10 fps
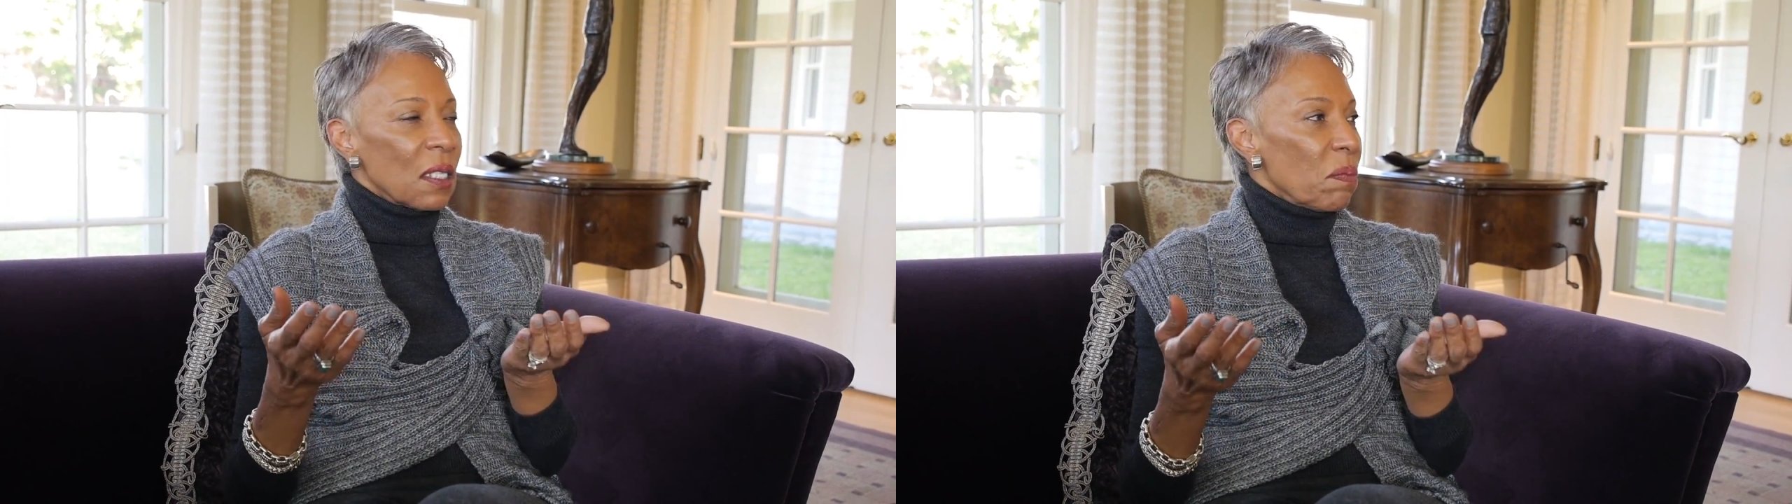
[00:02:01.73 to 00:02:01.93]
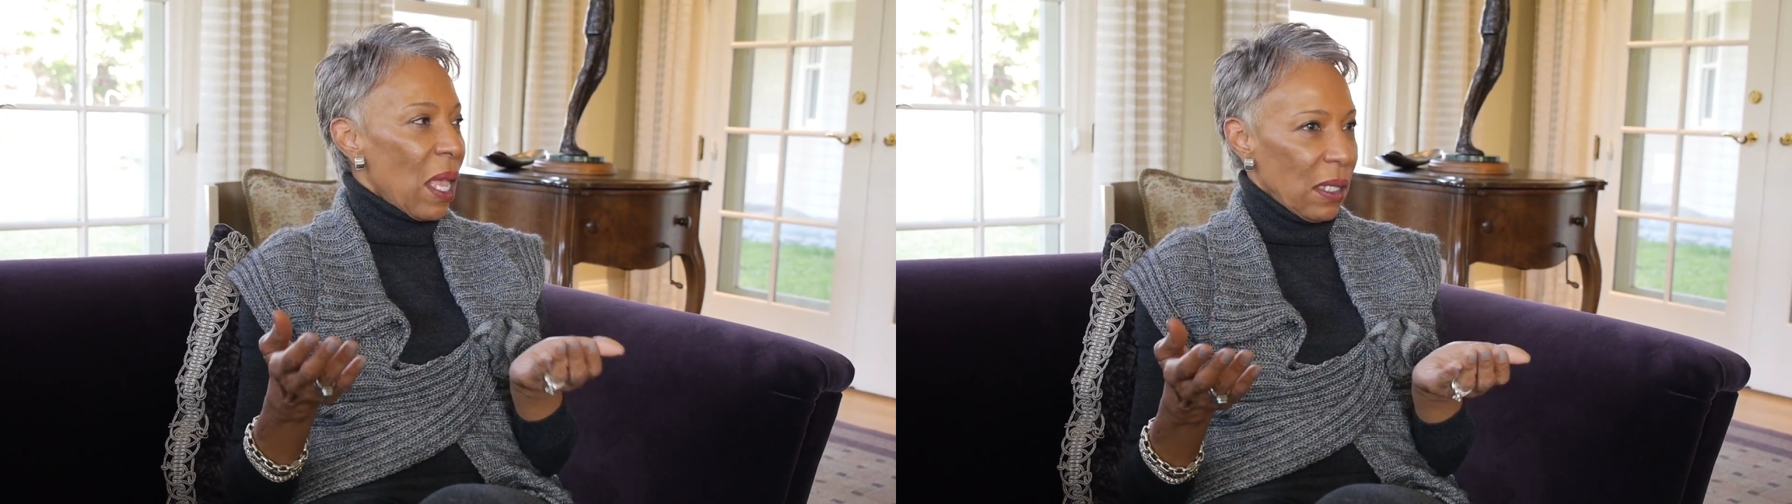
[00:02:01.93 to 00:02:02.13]

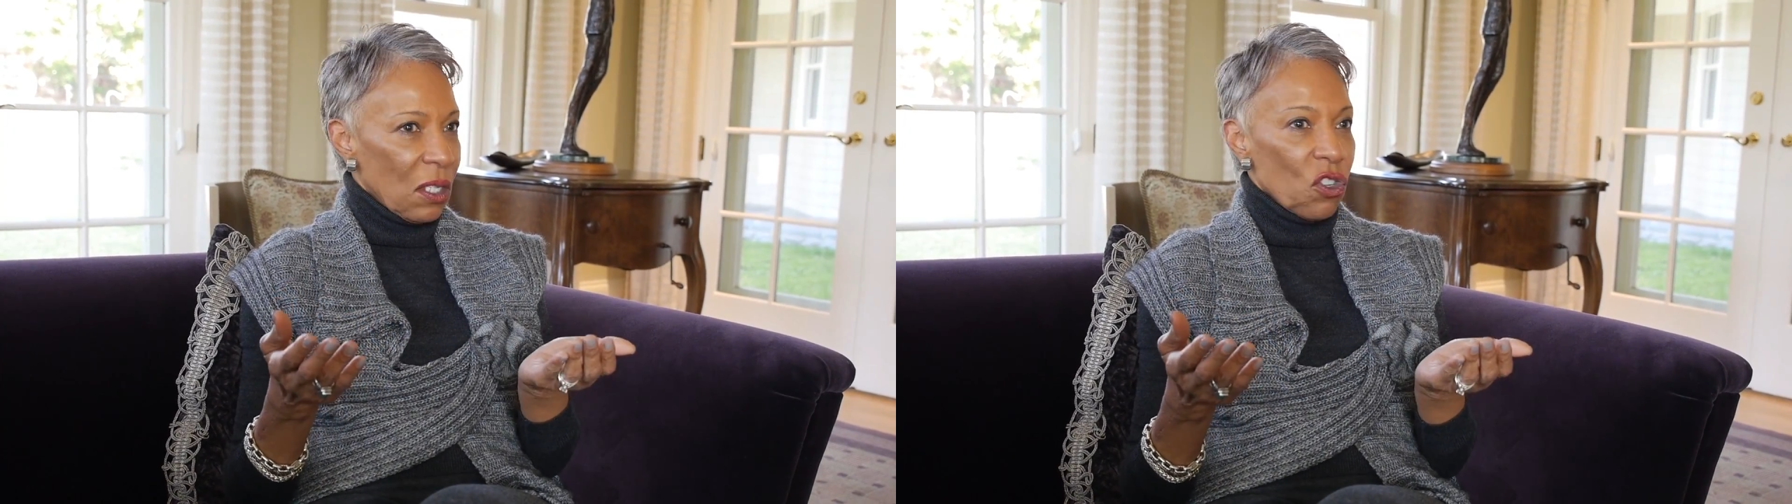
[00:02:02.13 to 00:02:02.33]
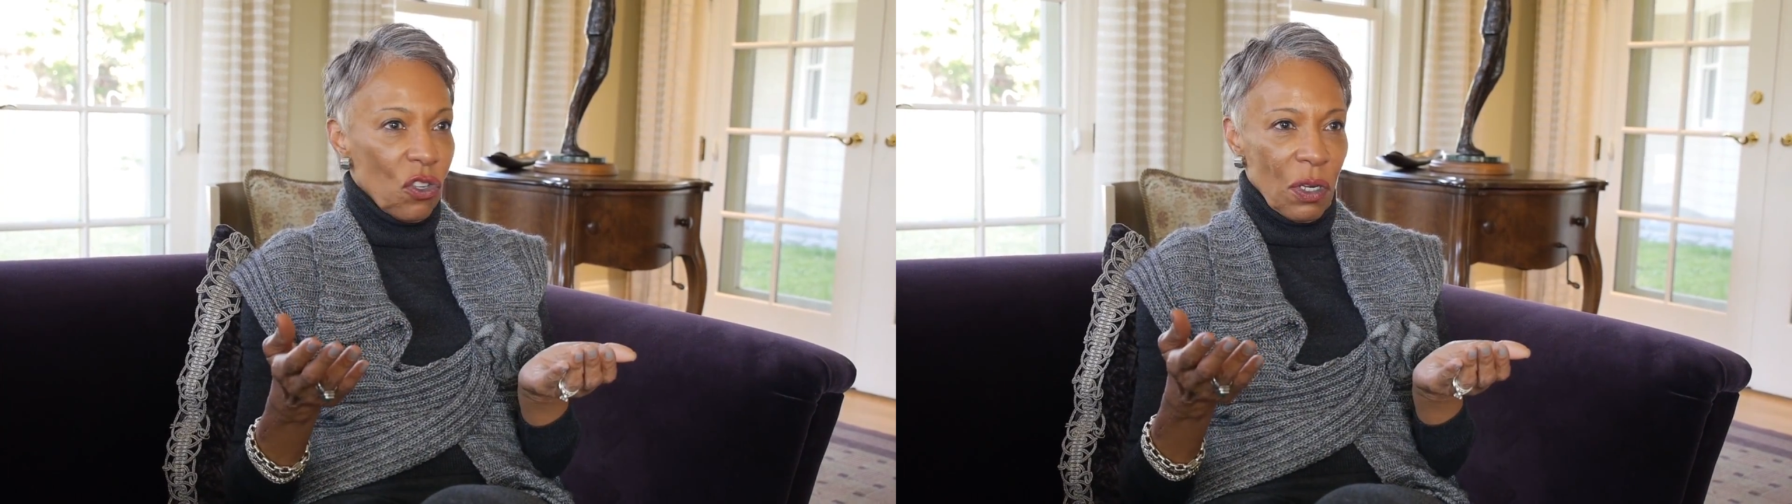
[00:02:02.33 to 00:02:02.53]

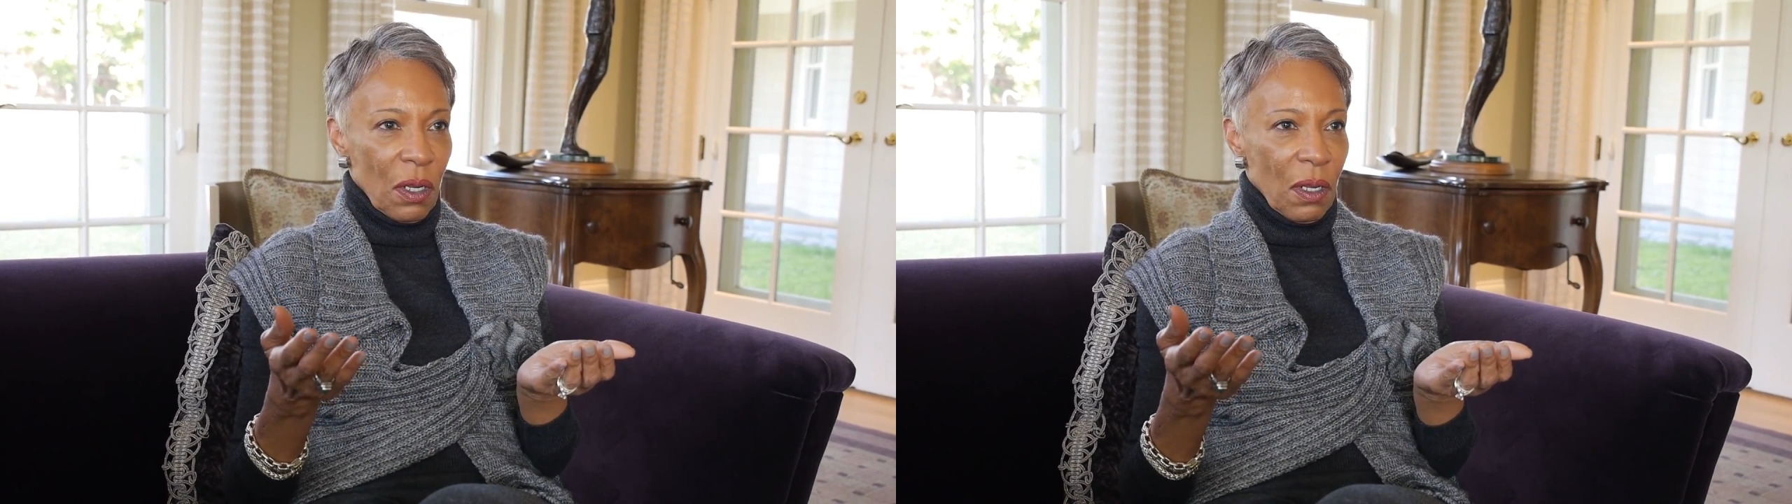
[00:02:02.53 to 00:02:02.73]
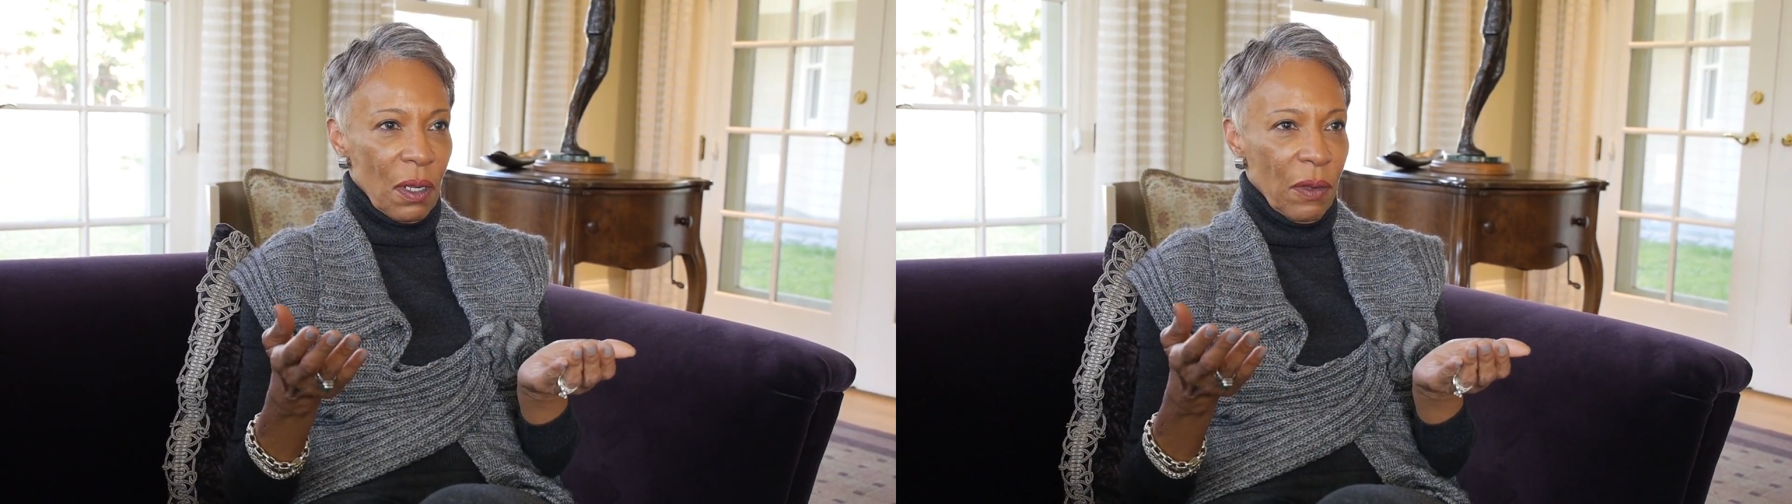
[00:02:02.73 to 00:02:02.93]
message
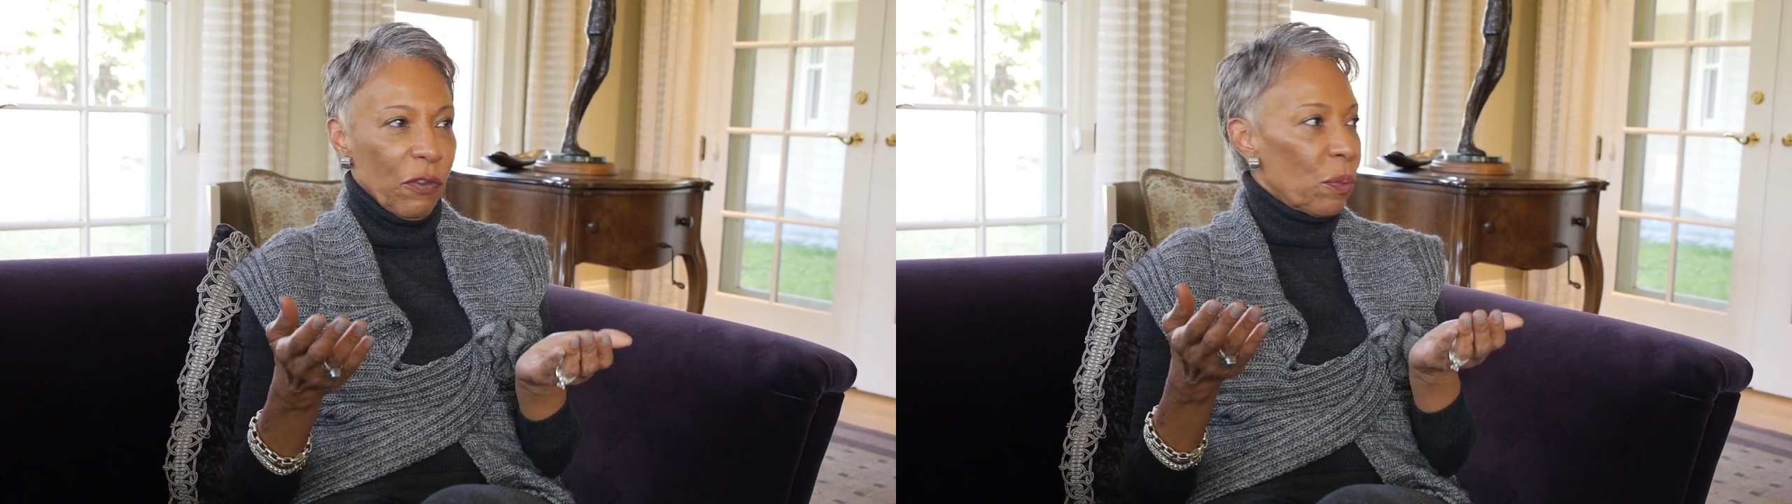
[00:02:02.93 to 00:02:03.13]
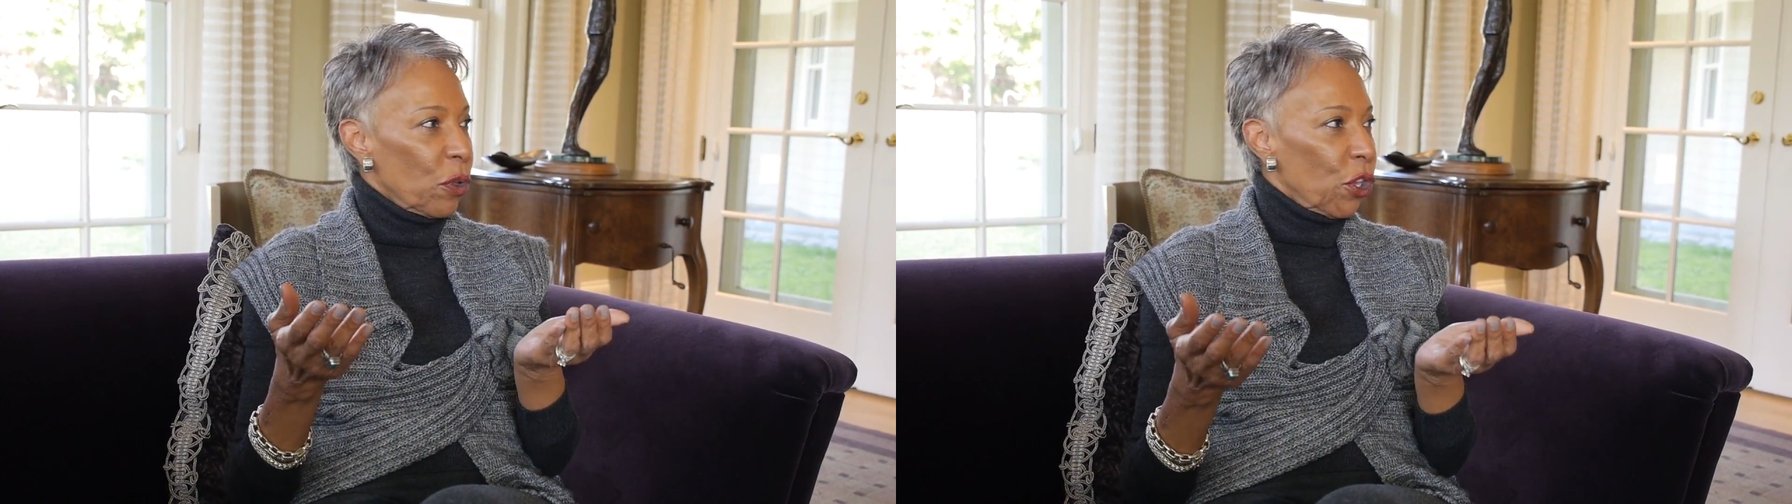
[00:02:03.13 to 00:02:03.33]

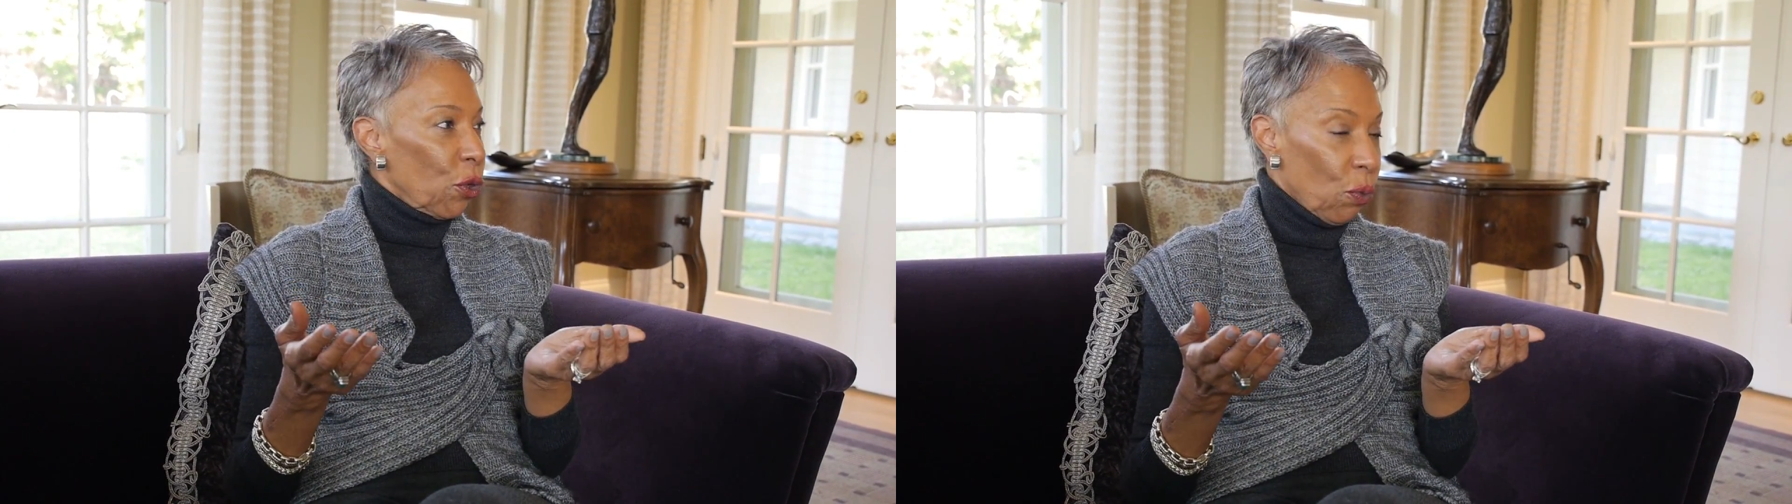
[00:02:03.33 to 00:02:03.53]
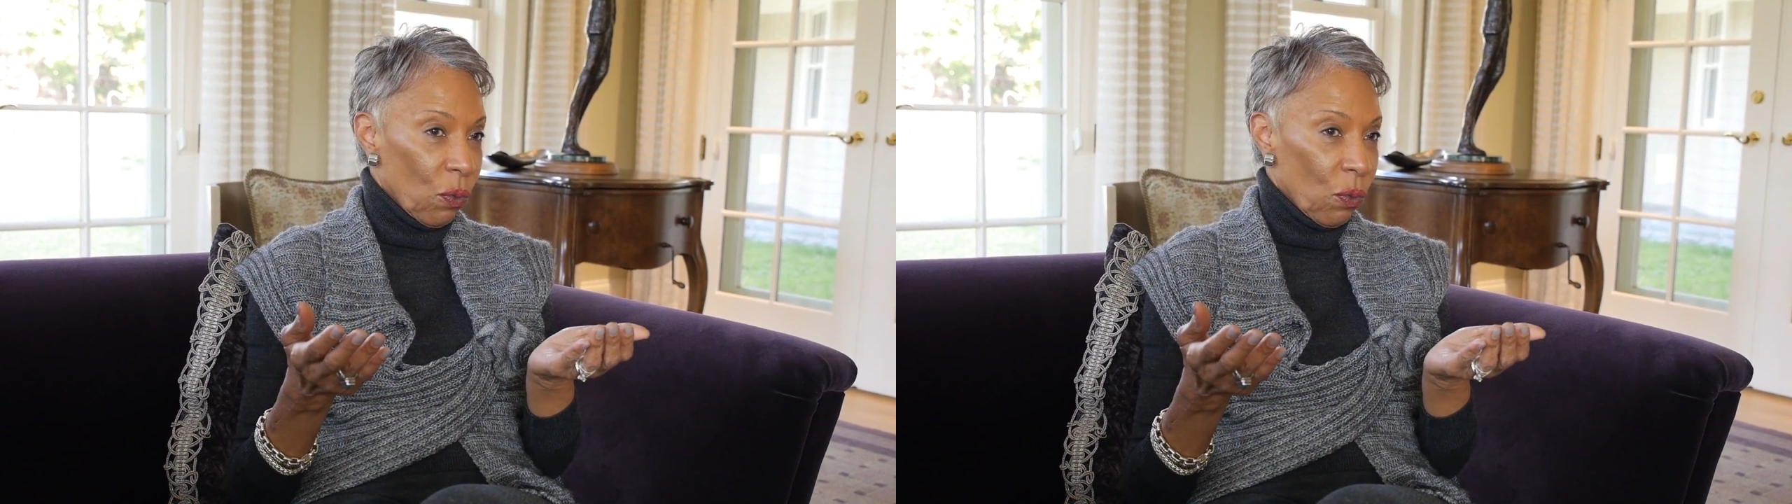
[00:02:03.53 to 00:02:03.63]
from you,